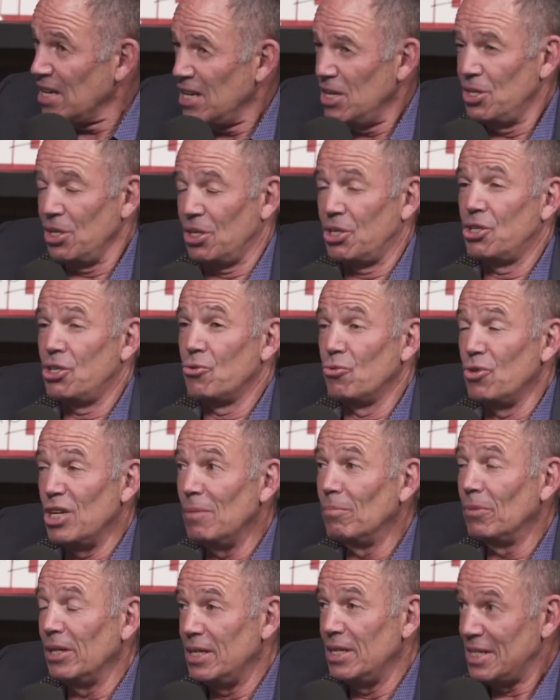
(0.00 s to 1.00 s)
Yep. He's
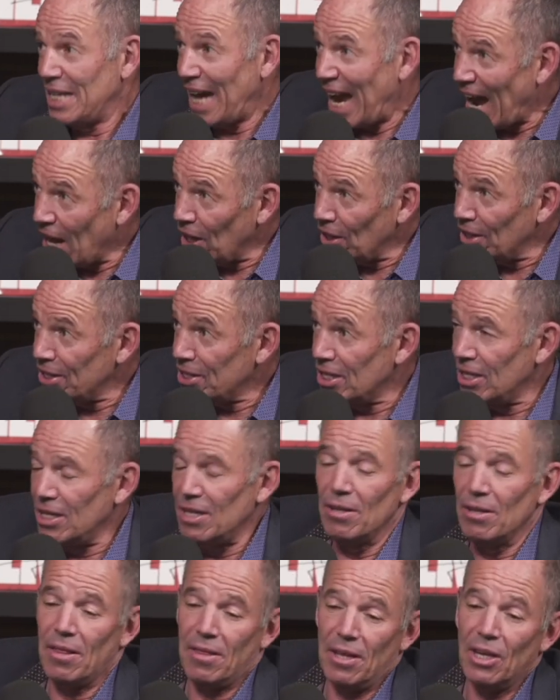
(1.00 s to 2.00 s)
extremely talented,
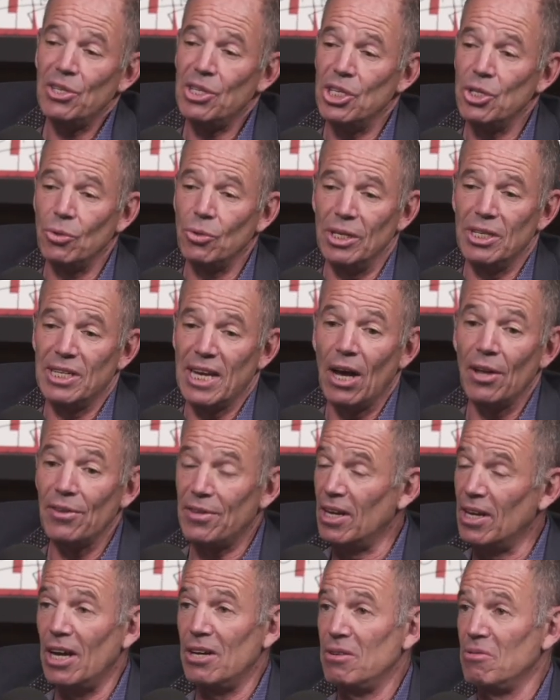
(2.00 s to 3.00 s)
and the things he's really
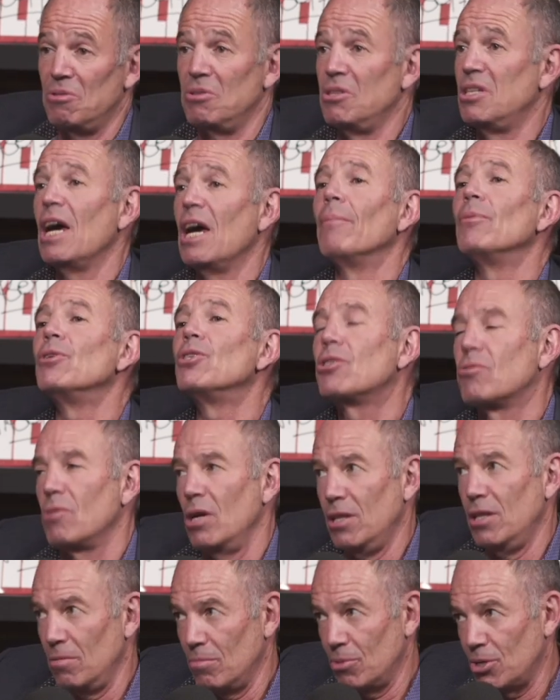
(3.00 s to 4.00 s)
talented at
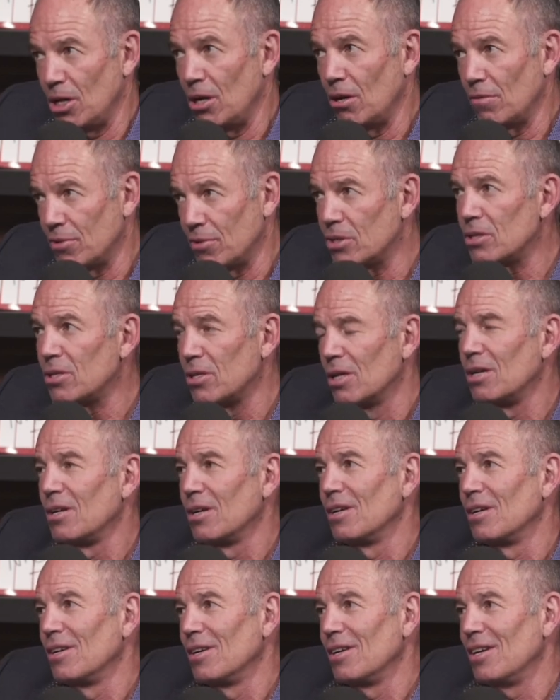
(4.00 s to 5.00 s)
demonstrate themselves. Yep.
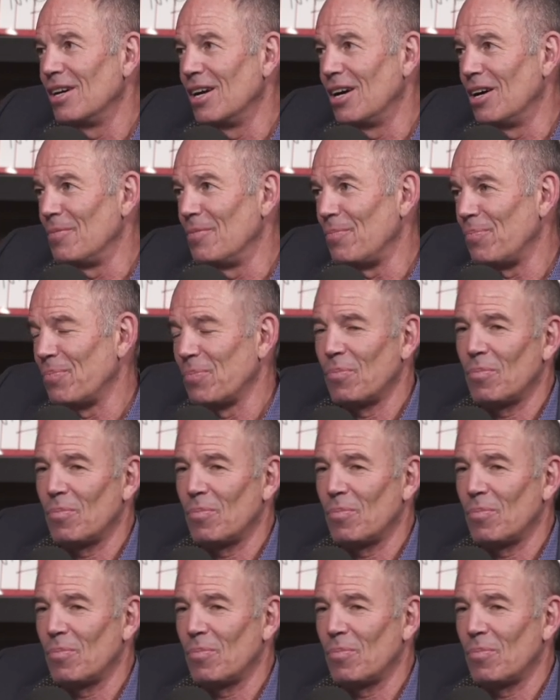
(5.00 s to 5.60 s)
Yep. Um,